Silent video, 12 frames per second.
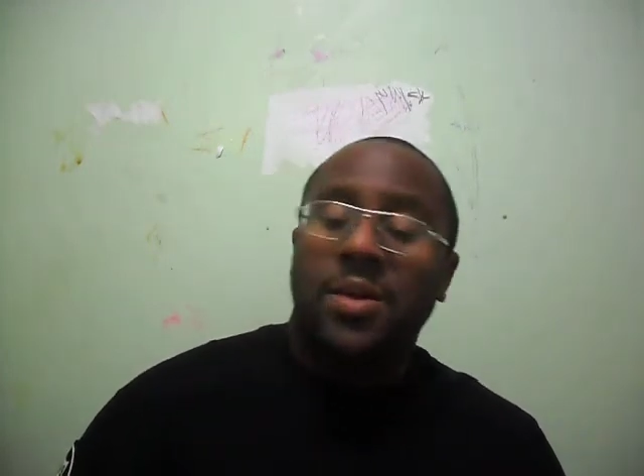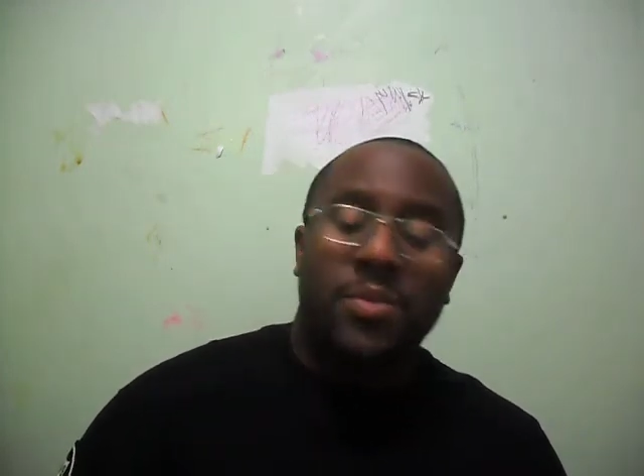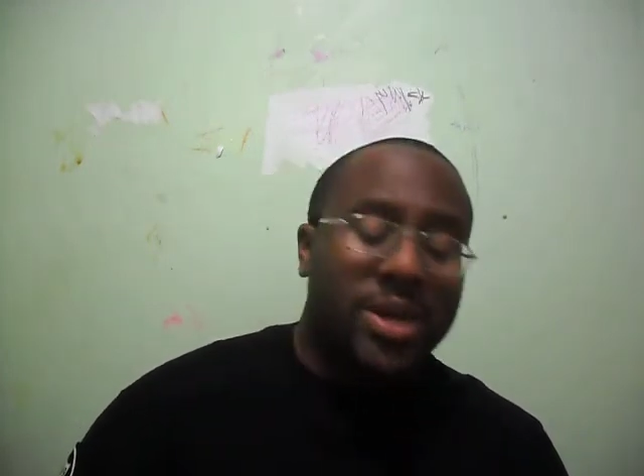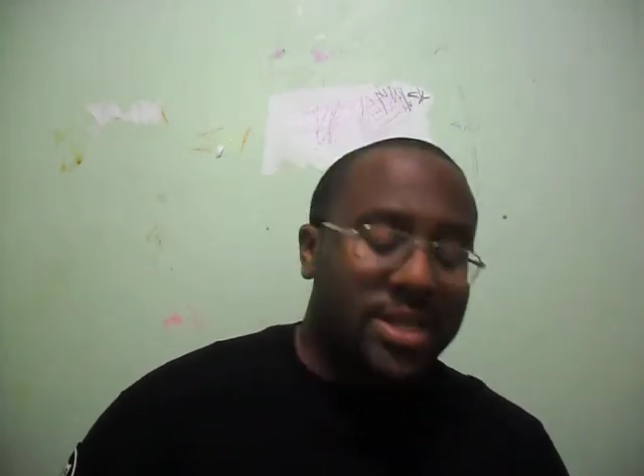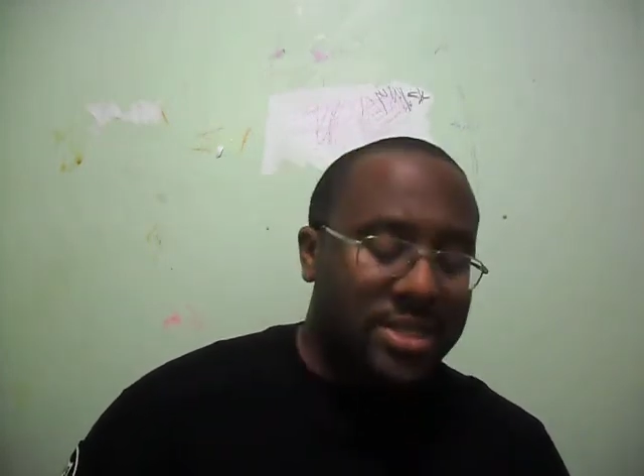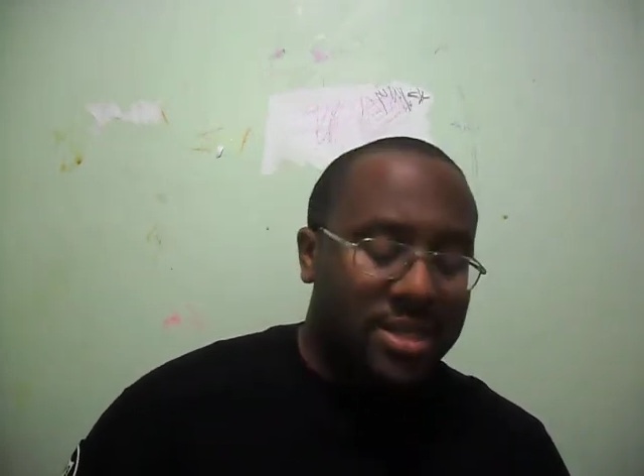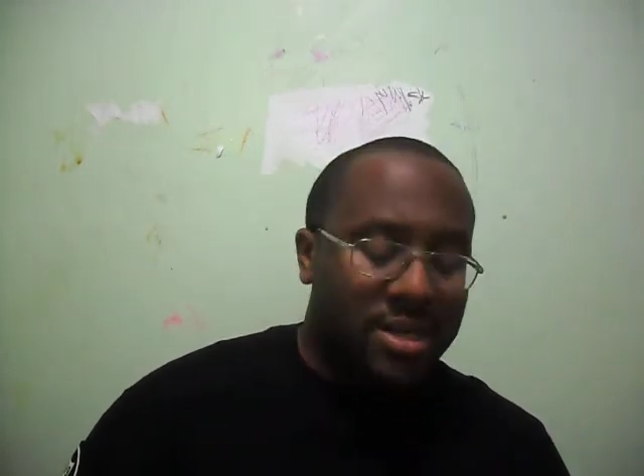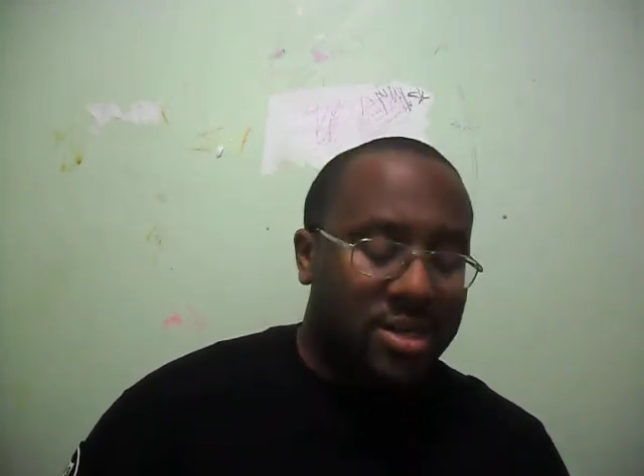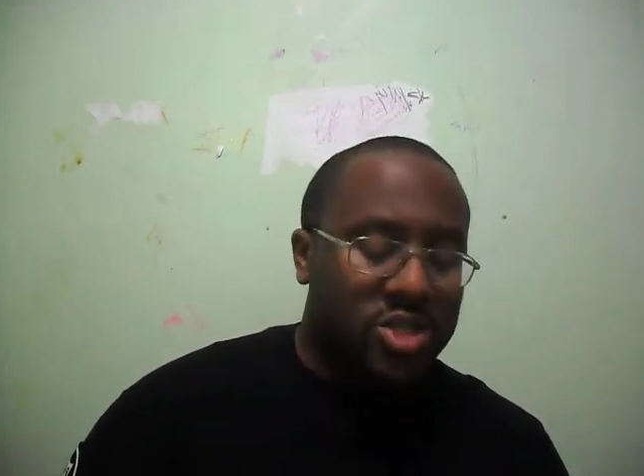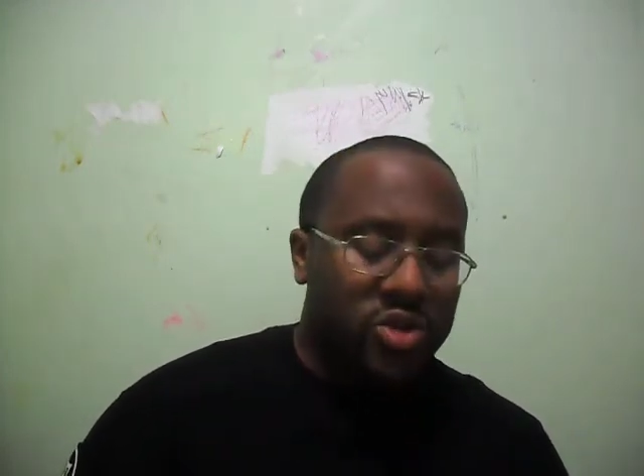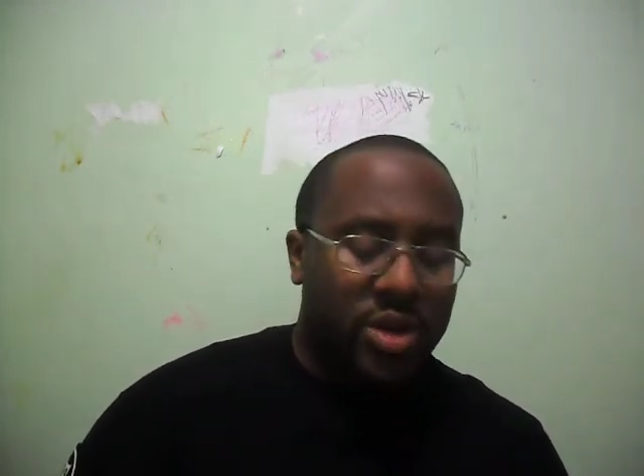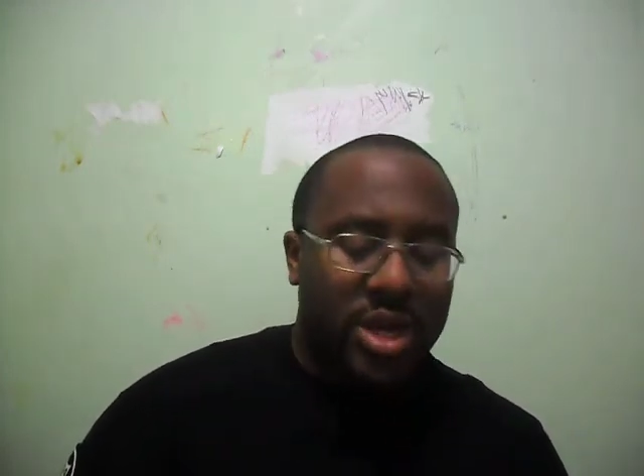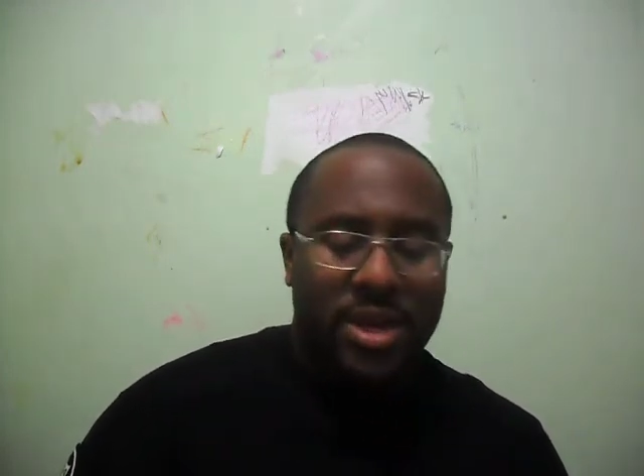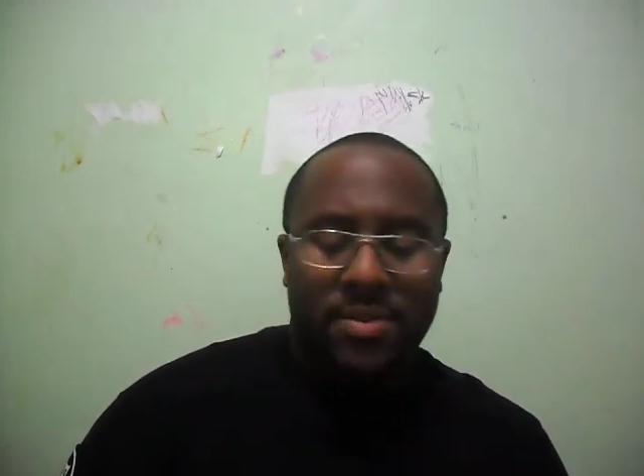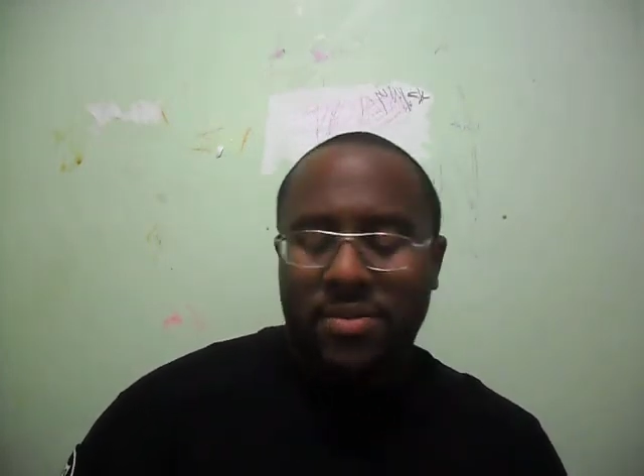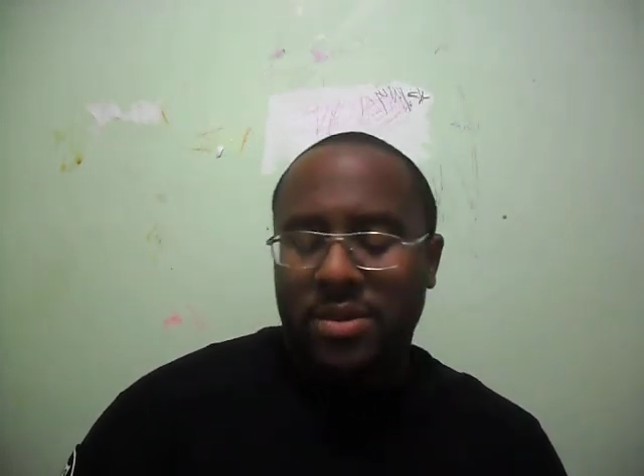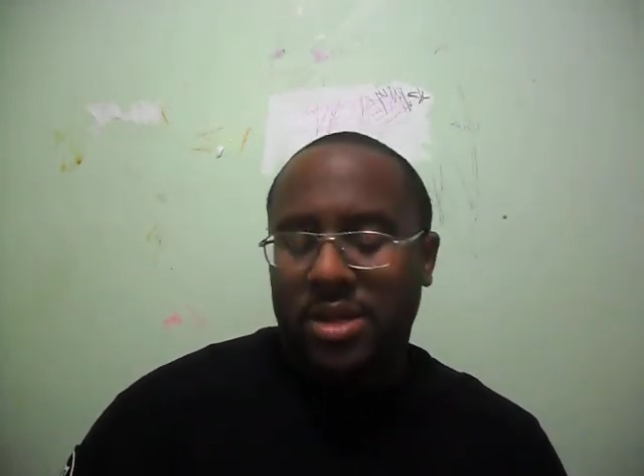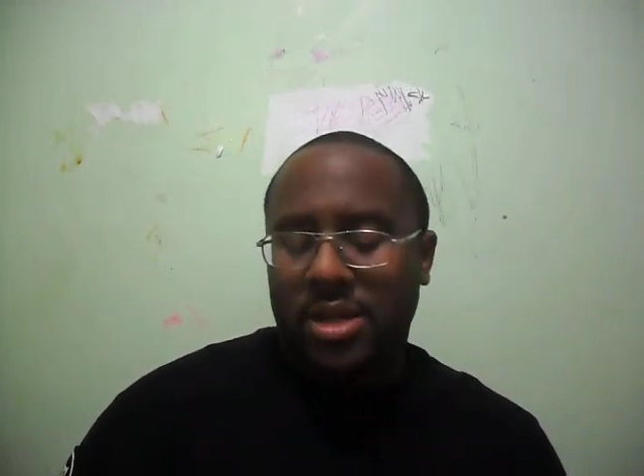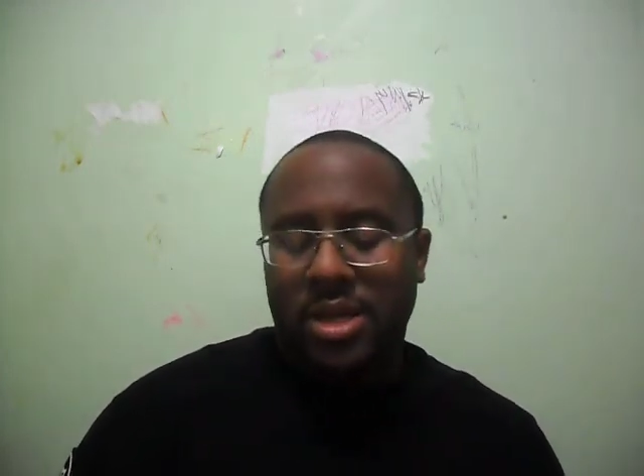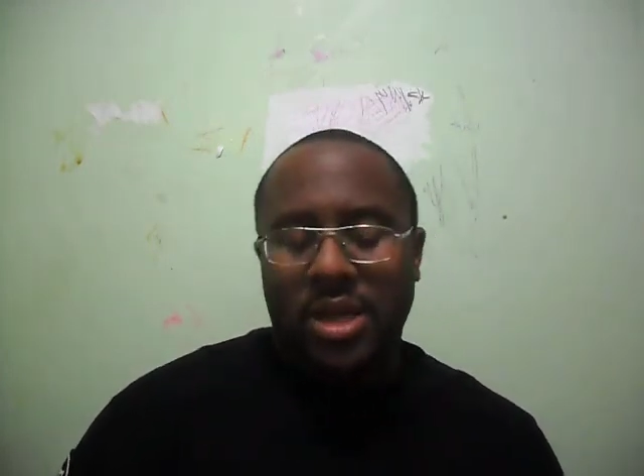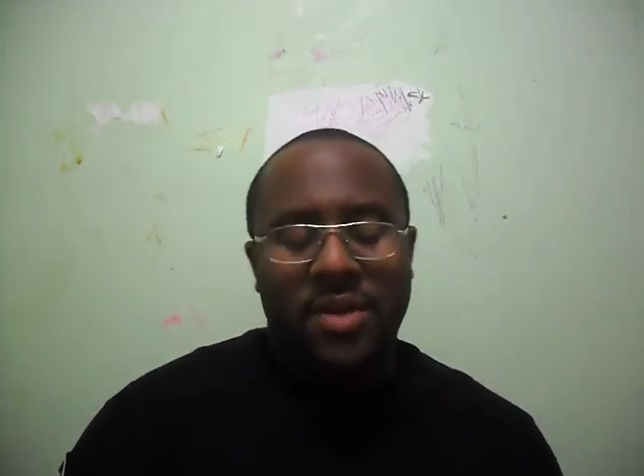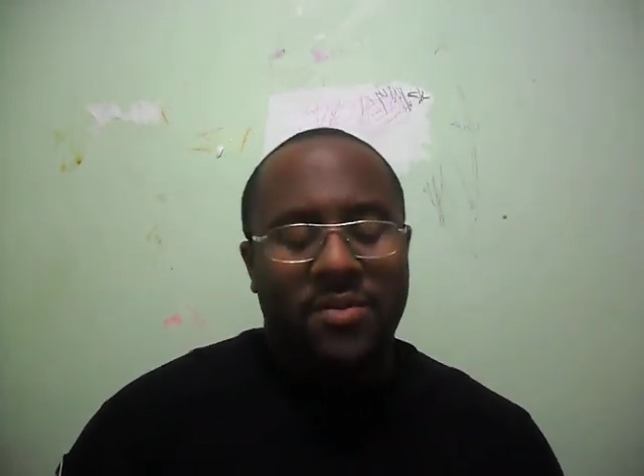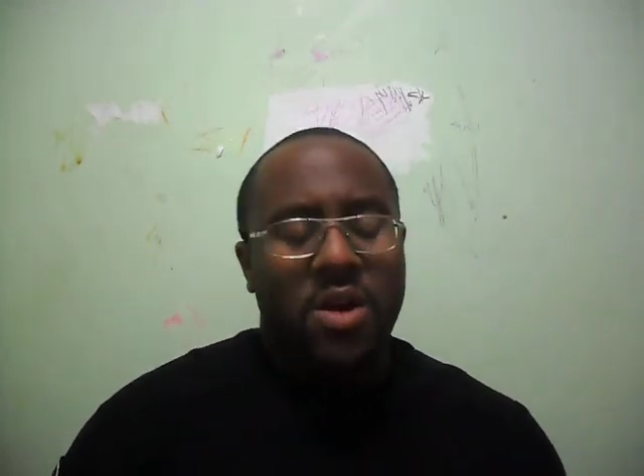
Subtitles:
Pieces of the Dream. Give